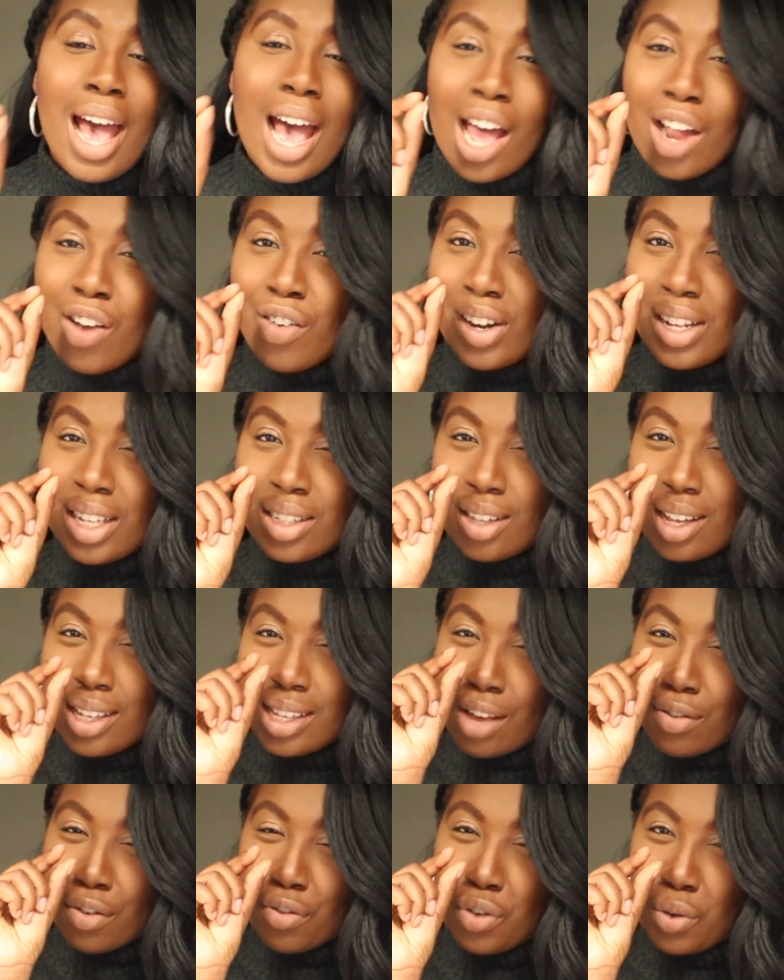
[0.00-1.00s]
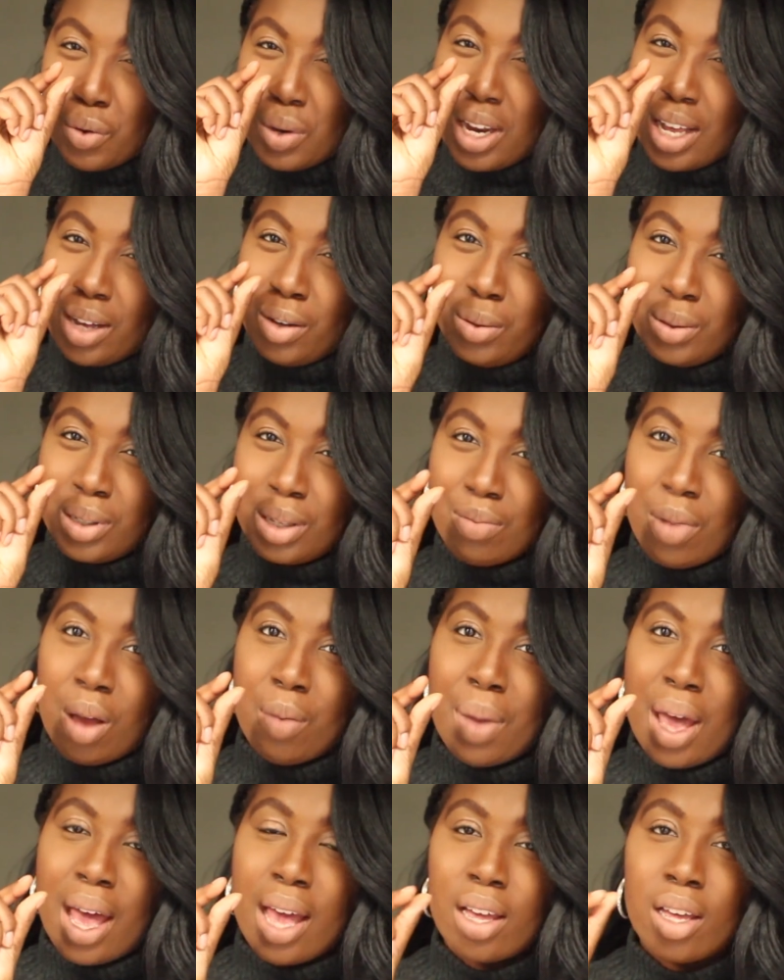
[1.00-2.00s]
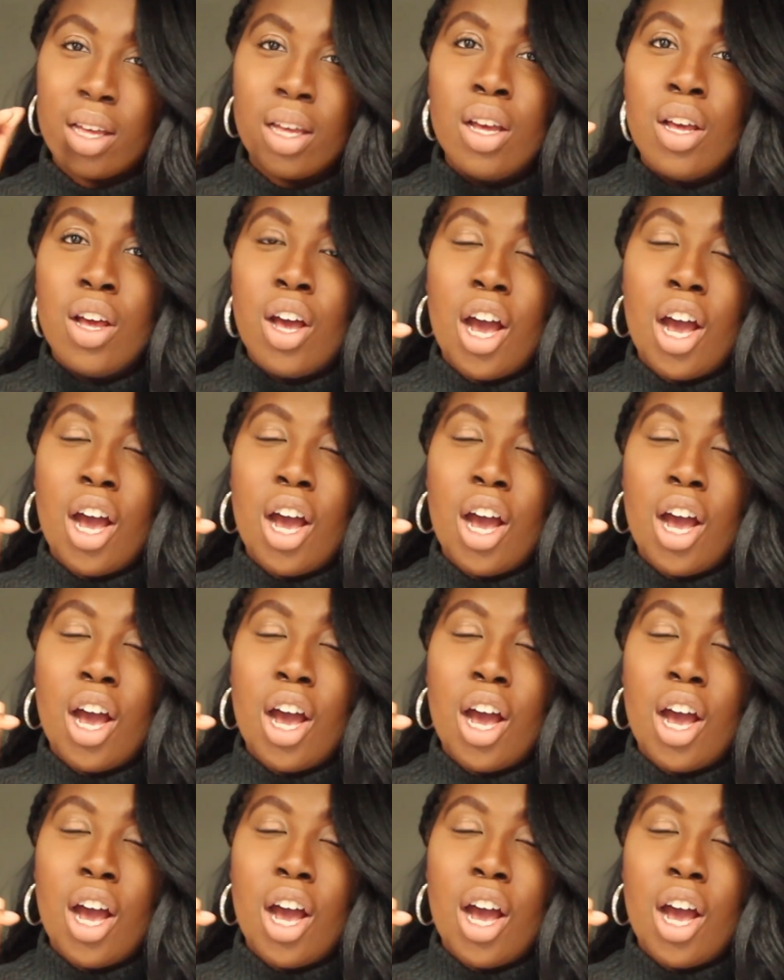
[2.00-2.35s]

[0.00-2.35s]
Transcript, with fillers: I'd already started to have a few niggles in my back,